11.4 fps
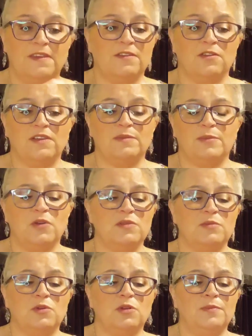These are
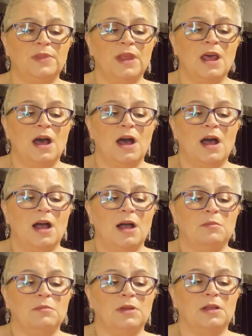disposable.
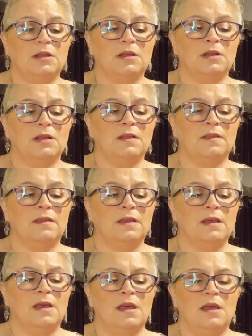Um,
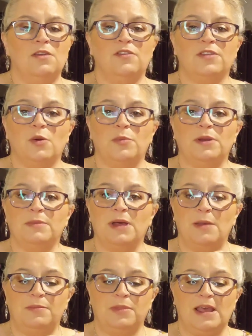you just open them
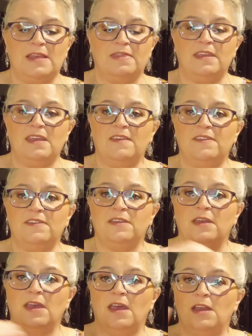up like
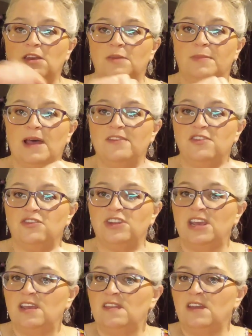this and deposit your
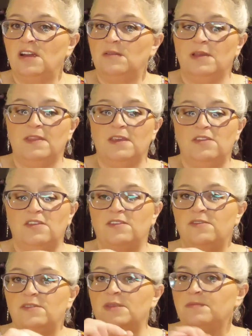tea in there, and then you
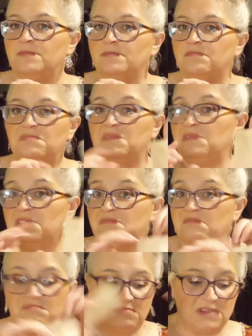zip,
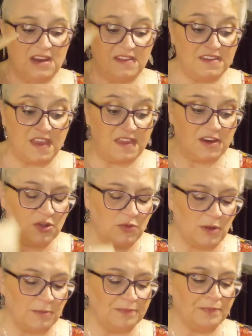and it's nothing to
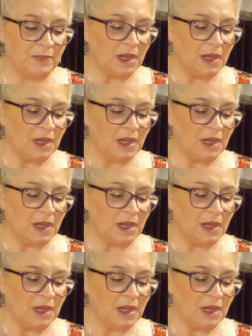it.